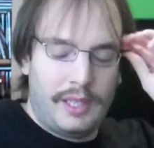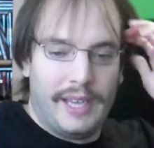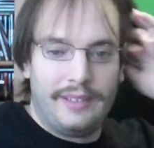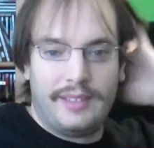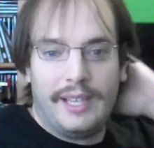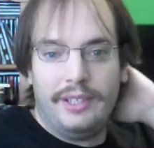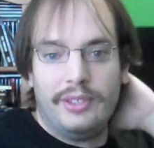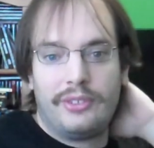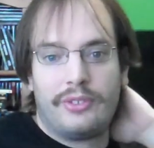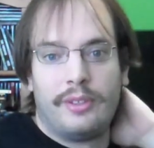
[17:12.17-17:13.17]
And that
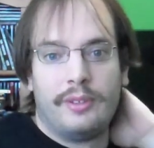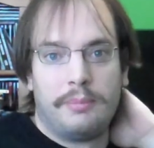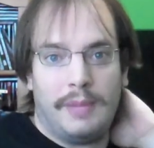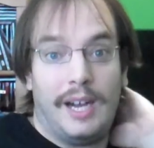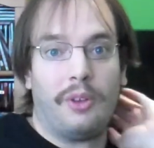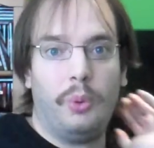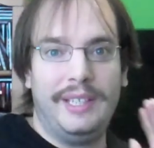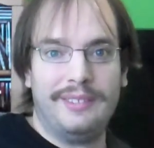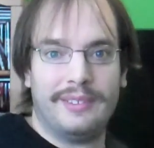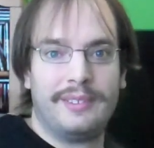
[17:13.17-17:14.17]
is
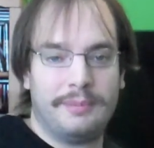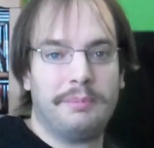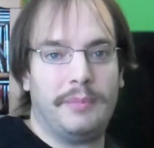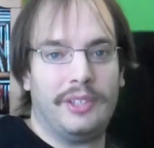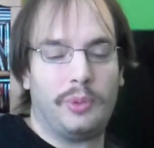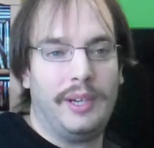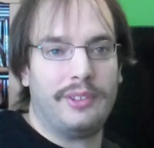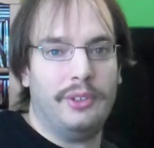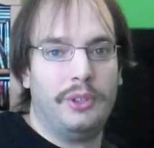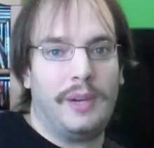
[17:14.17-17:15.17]
Halloween. That's right,
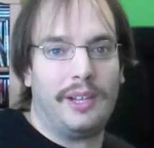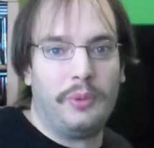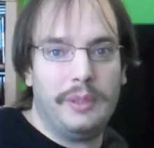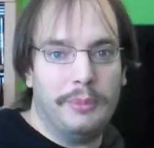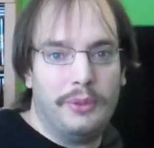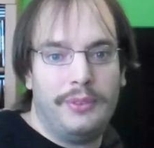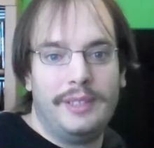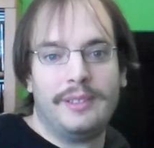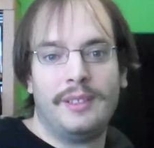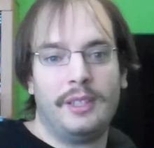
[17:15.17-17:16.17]
the new Halloween
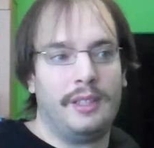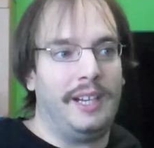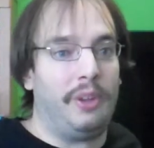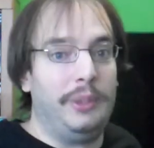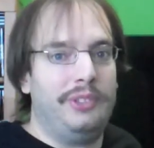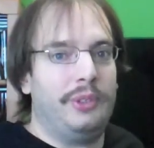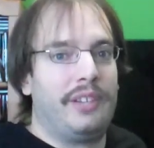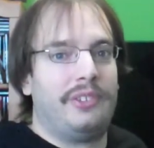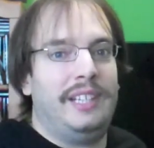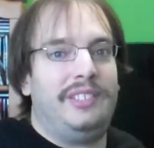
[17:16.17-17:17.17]
movie, Halloween
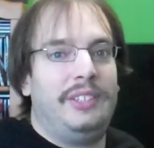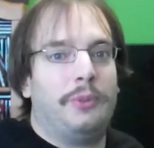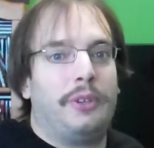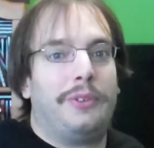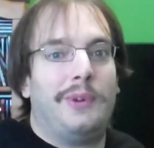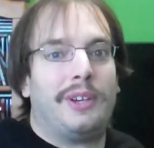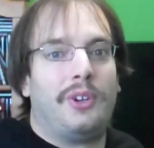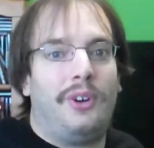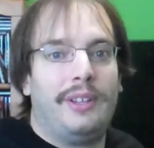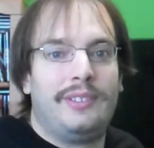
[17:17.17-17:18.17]
2018, whatever you want to
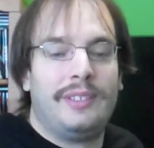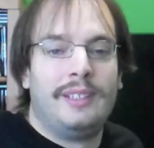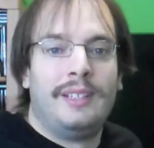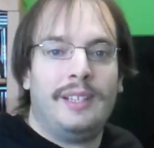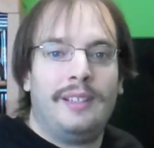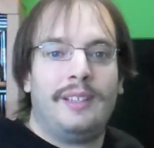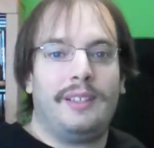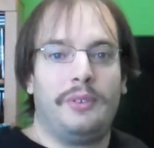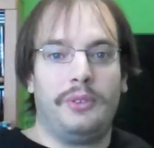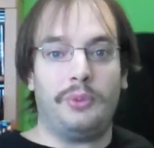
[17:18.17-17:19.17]
call it,
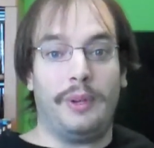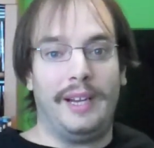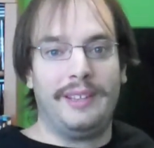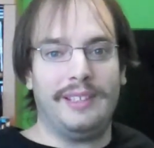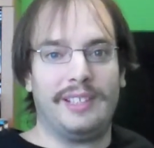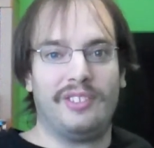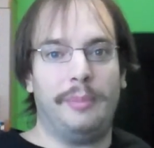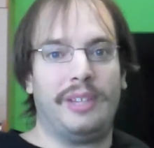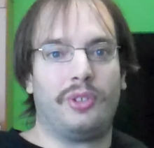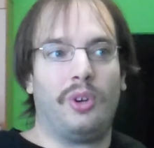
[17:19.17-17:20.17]
is what I think is the
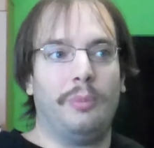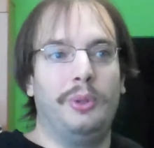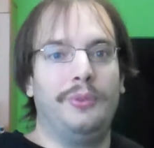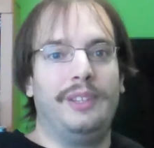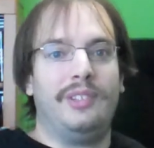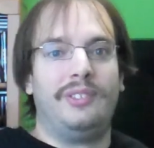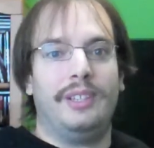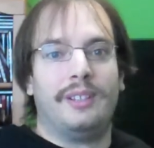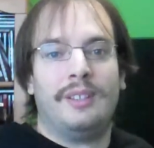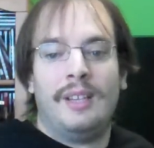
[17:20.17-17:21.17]
best horror movie this
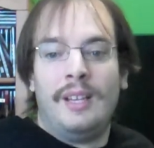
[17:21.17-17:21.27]
year.